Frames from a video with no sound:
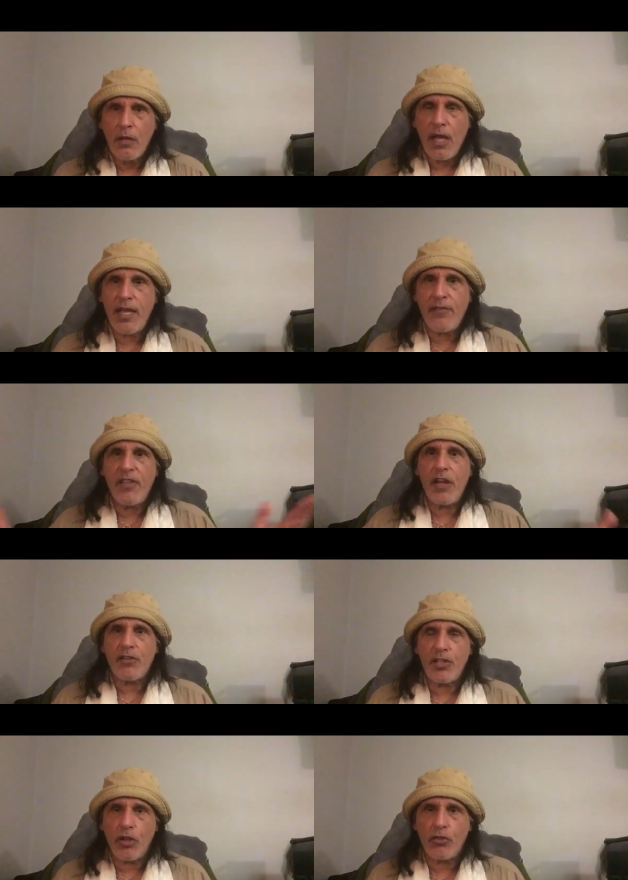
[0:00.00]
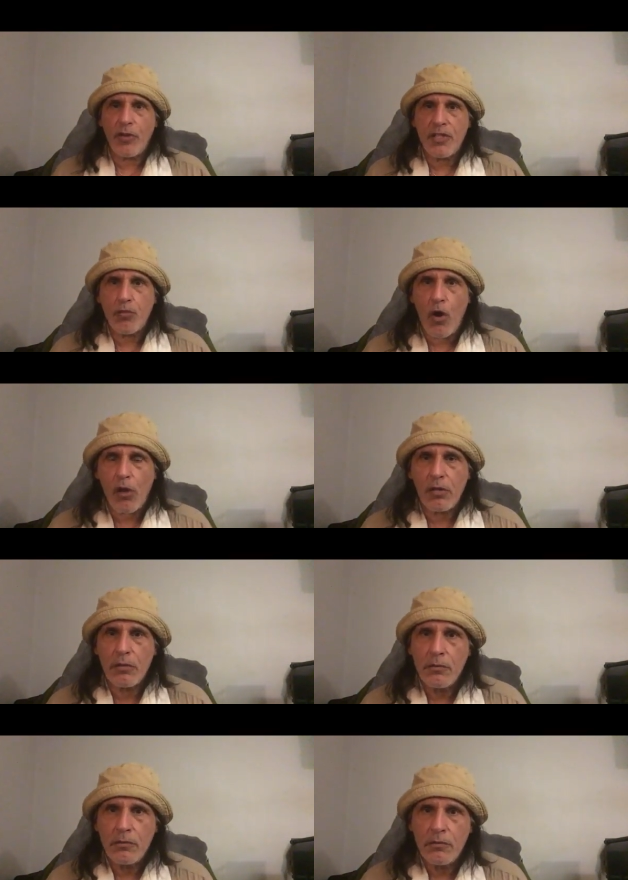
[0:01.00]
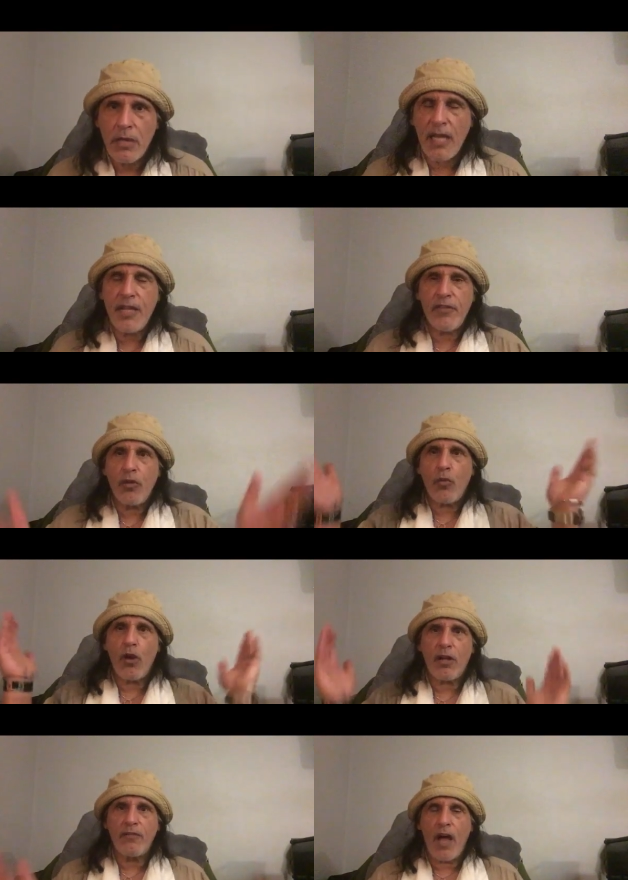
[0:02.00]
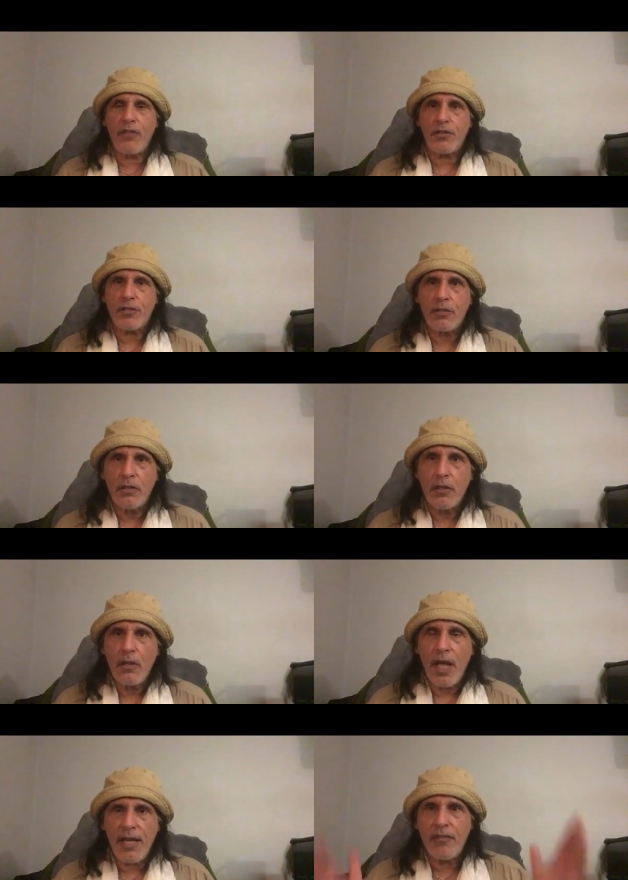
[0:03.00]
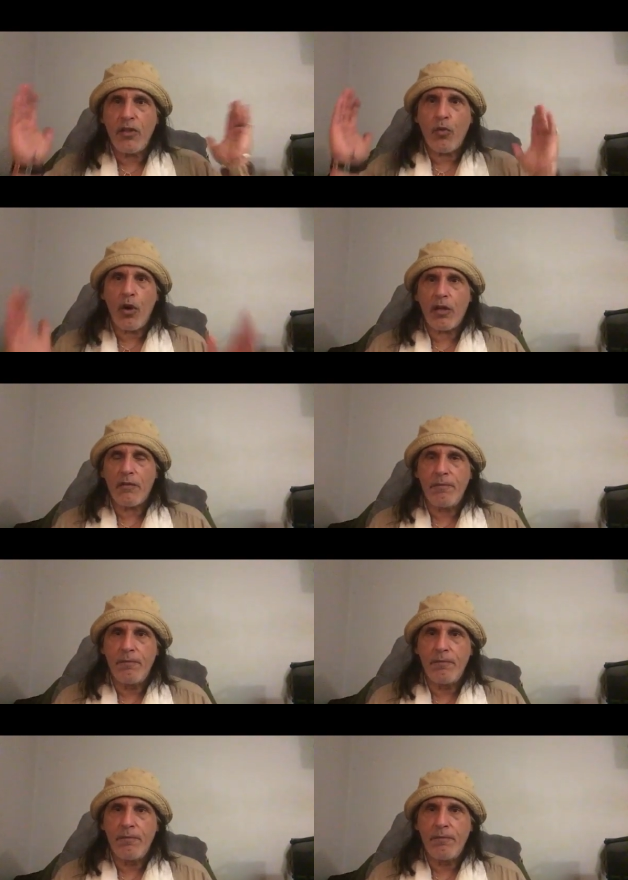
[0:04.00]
and even their children's work, and even the work of others, and even the work of